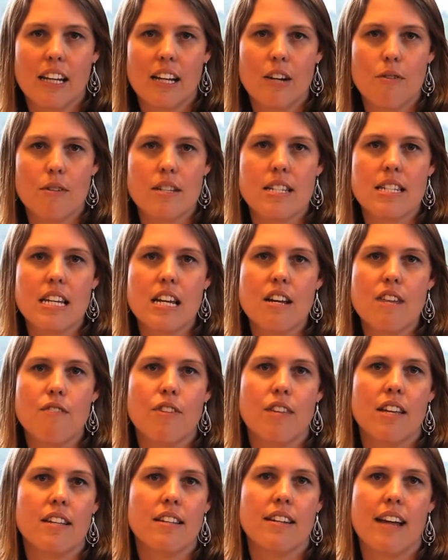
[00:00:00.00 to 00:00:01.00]
that you receive
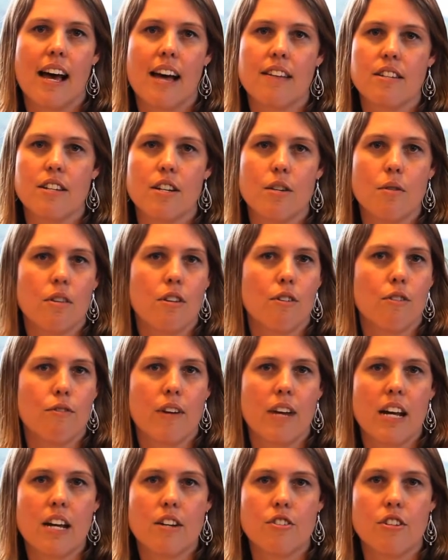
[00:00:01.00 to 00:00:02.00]
that has to do with your
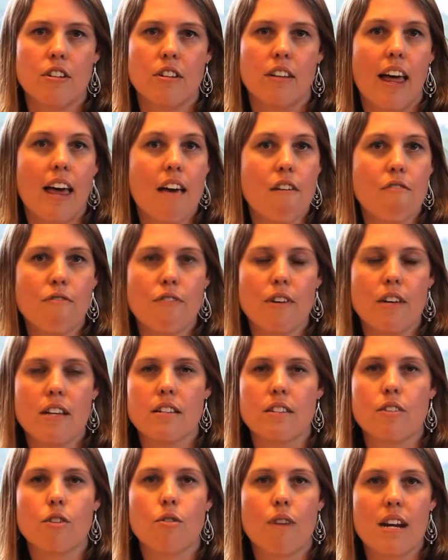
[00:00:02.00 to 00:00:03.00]
financial life
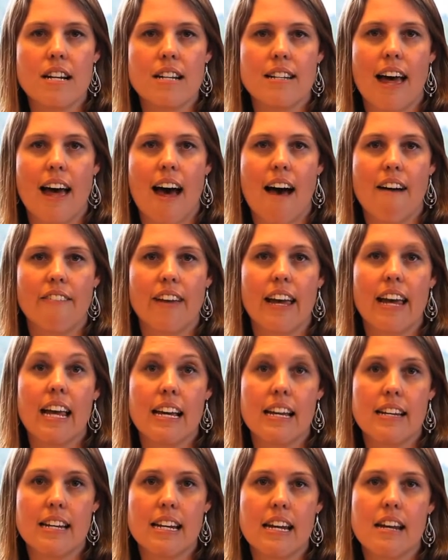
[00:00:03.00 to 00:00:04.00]
is great to have
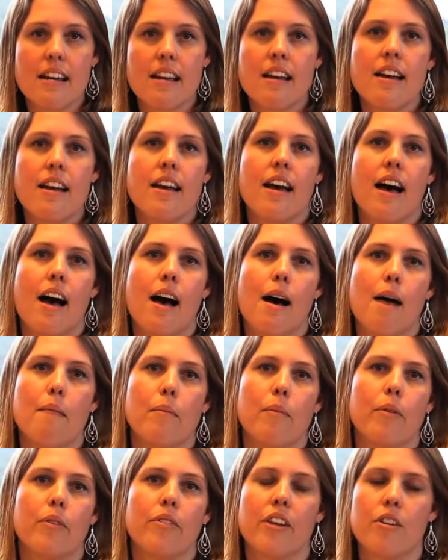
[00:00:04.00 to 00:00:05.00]
handy.
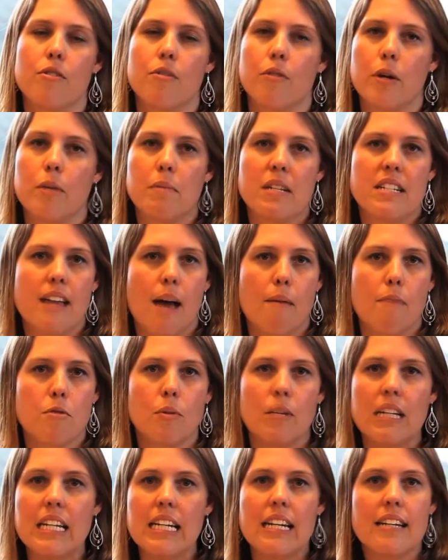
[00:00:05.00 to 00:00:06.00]
There will be times
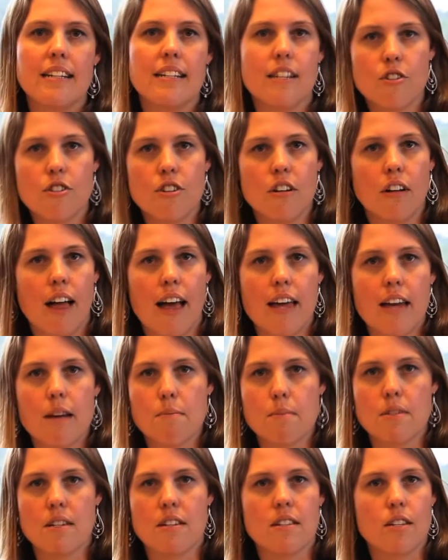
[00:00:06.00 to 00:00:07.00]
we need additional
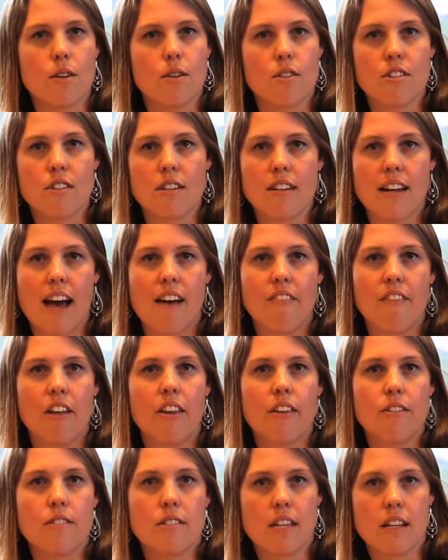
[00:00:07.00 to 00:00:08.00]
items, and so it's good to have all
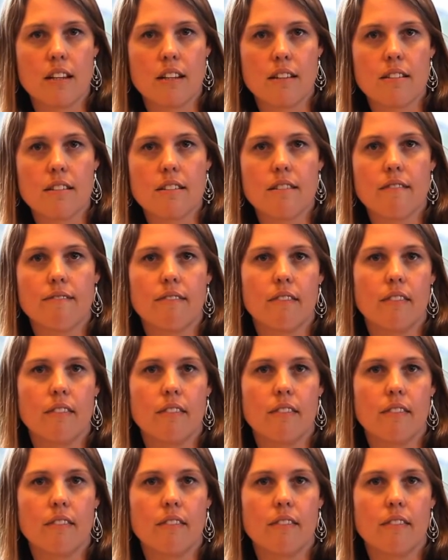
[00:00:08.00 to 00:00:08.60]
those things